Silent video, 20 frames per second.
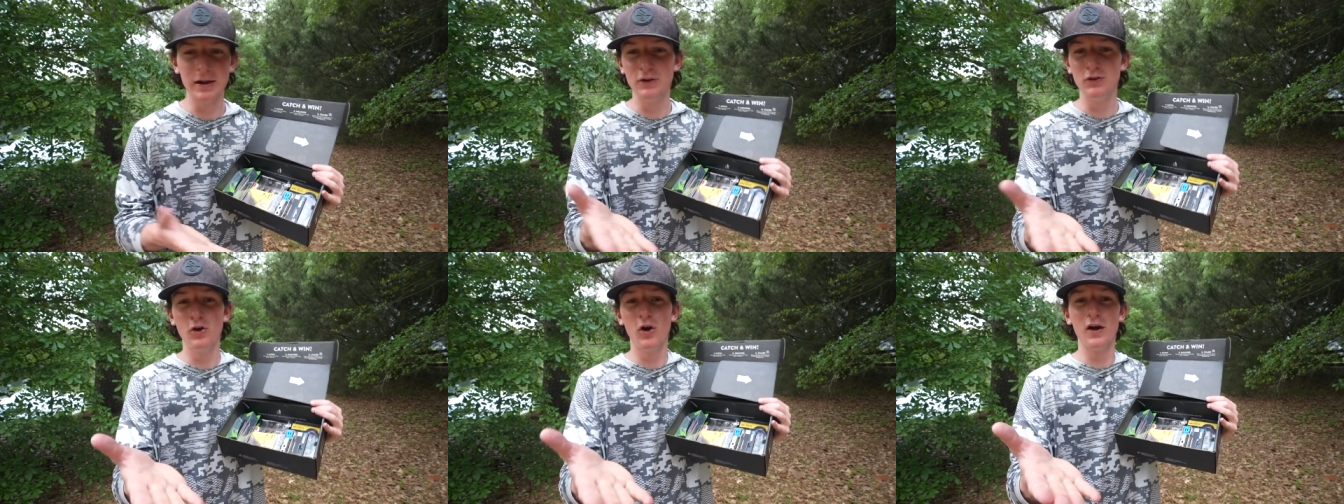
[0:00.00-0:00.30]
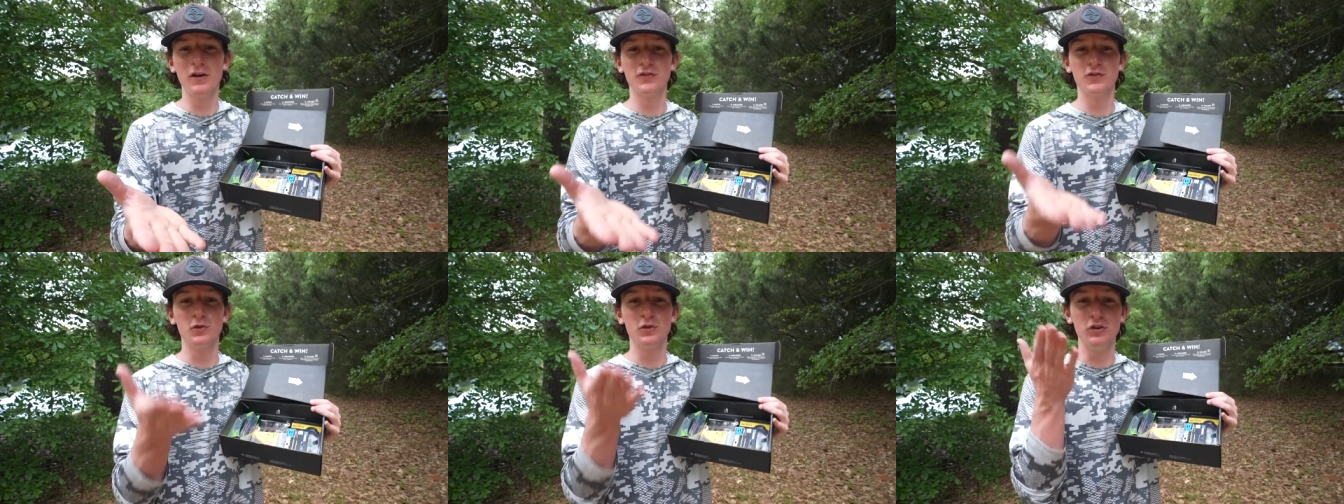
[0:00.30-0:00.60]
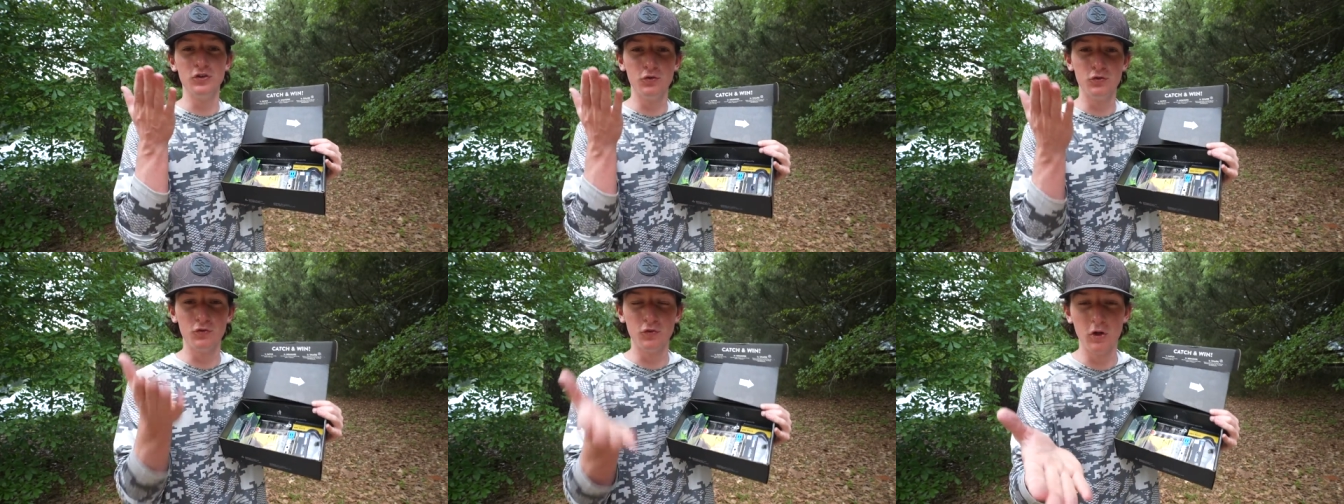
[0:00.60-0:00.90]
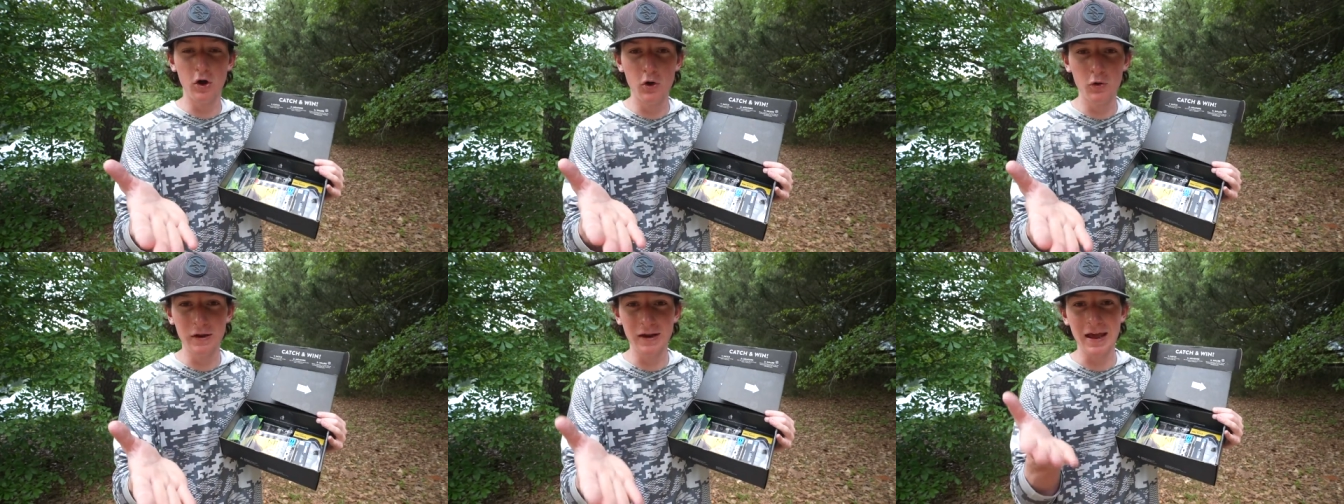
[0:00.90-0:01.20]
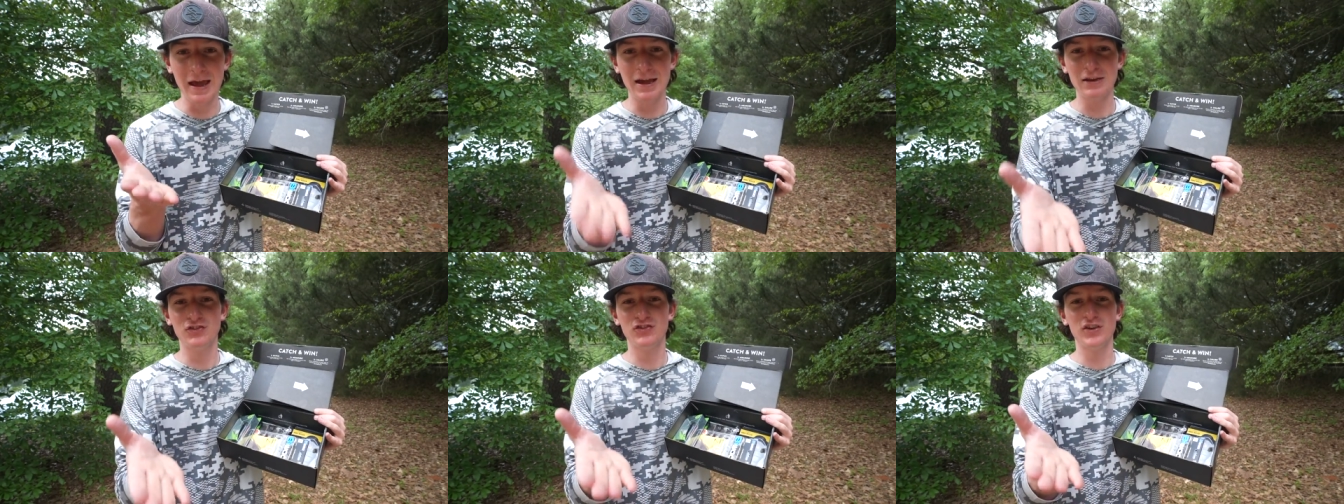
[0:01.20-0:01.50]
And you also can use Logan
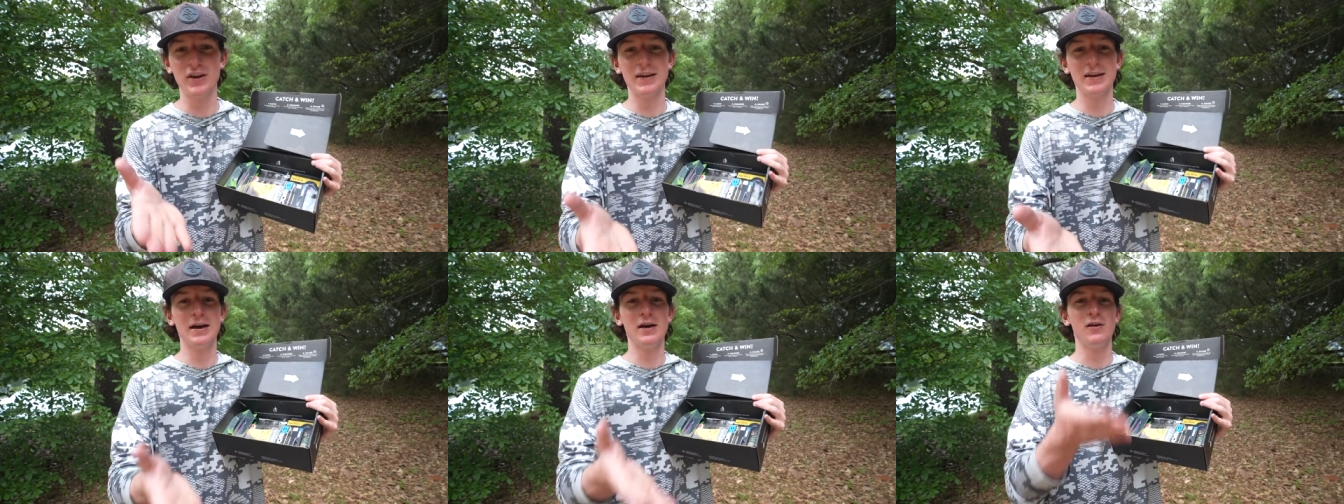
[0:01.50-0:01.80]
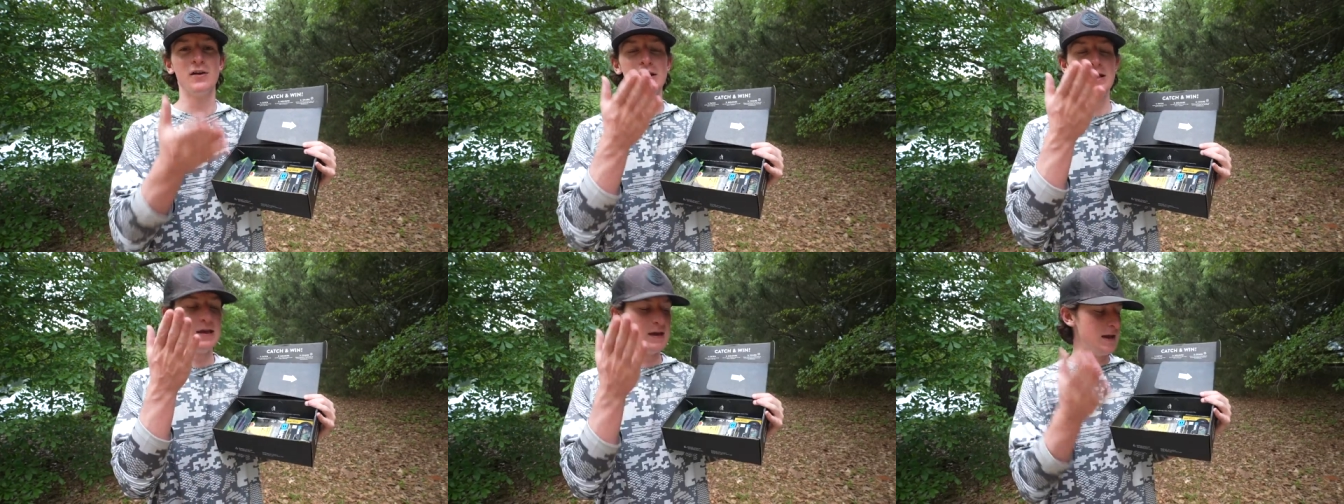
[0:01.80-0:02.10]
at checkout